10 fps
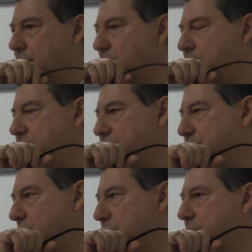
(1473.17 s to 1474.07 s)
When he's
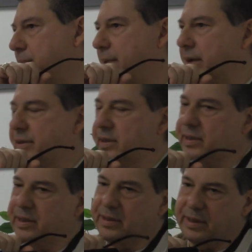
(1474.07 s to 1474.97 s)
talking about this
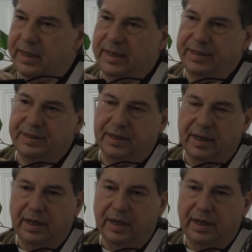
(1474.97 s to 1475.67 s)
disease,